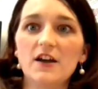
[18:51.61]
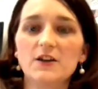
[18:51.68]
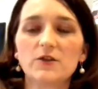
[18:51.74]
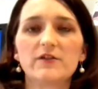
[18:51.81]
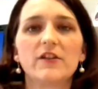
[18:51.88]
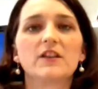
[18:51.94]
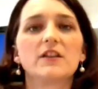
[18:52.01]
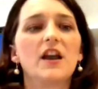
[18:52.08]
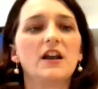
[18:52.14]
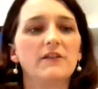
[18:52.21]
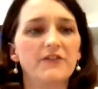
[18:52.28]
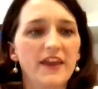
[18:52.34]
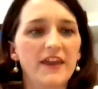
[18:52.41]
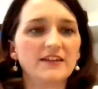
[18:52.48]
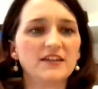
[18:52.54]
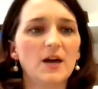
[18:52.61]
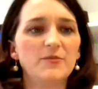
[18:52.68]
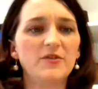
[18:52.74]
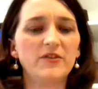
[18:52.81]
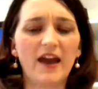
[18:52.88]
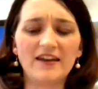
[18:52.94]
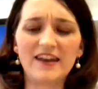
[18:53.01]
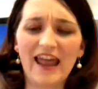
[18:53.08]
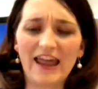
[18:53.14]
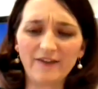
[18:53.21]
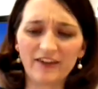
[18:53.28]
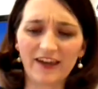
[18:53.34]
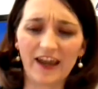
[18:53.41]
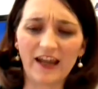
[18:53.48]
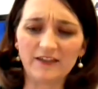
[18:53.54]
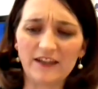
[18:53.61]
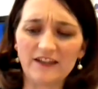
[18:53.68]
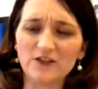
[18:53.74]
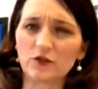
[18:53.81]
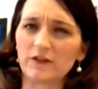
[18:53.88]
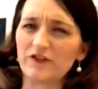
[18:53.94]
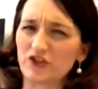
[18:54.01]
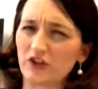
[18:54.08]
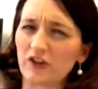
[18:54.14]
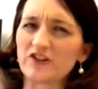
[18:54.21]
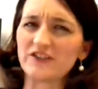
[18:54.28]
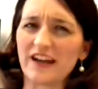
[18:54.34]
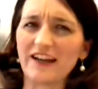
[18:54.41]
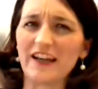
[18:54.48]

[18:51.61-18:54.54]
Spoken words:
We have a lot of things to help you kind of navigate these sort of church-state